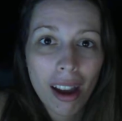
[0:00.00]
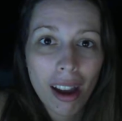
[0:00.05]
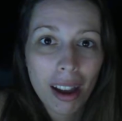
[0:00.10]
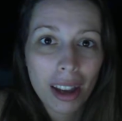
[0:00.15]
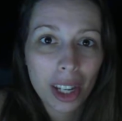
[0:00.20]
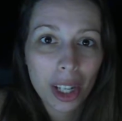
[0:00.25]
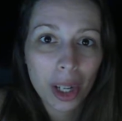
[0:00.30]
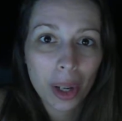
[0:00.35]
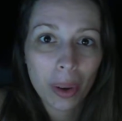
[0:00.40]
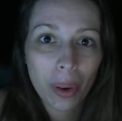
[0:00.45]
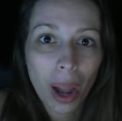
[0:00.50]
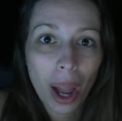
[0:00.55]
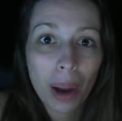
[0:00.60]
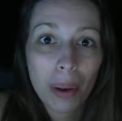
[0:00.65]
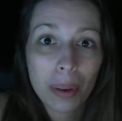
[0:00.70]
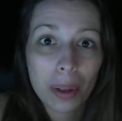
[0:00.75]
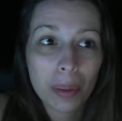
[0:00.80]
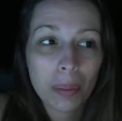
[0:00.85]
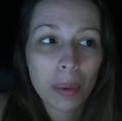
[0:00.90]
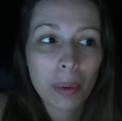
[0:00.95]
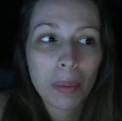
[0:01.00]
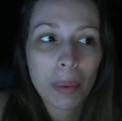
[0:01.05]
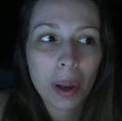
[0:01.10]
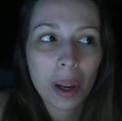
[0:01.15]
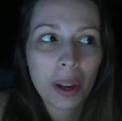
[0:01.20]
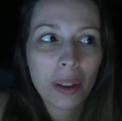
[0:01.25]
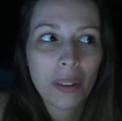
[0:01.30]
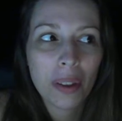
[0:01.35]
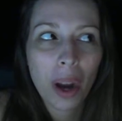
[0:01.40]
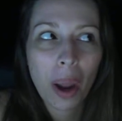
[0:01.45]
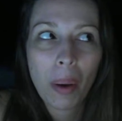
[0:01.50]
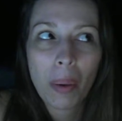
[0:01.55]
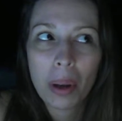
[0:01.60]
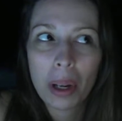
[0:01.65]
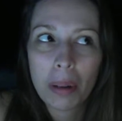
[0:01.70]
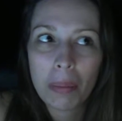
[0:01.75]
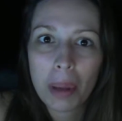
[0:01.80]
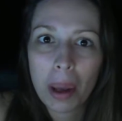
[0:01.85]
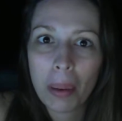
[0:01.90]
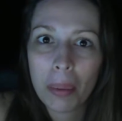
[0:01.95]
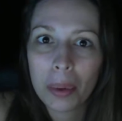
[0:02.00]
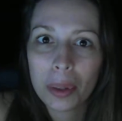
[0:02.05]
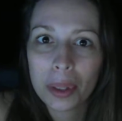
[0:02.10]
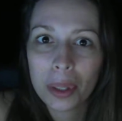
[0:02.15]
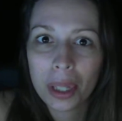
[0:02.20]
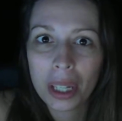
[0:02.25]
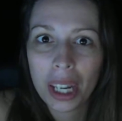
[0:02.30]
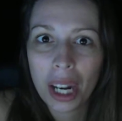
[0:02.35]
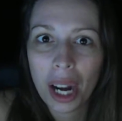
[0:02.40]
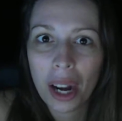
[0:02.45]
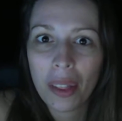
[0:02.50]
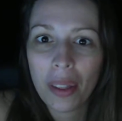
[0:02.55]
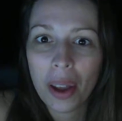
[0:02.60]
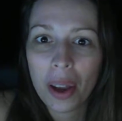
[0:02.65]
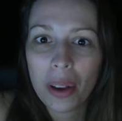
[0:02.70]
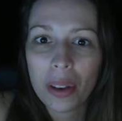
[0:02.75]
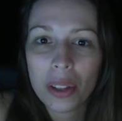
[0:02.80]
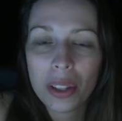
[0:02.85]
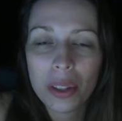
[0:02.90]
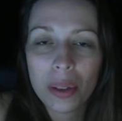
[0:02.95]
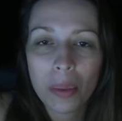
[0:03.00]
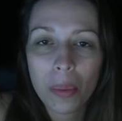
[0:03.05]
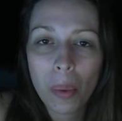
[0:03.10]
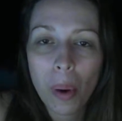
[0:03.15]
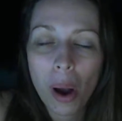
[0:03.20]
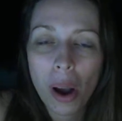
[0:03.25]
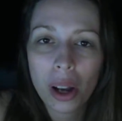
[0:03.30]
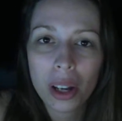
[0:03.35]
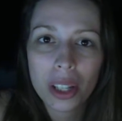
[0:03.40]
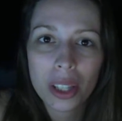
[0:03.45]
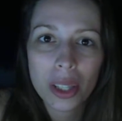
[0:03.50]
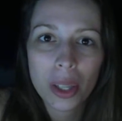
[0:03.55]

you know, I was prepared that I wouldn't be able to get out of the house and walk.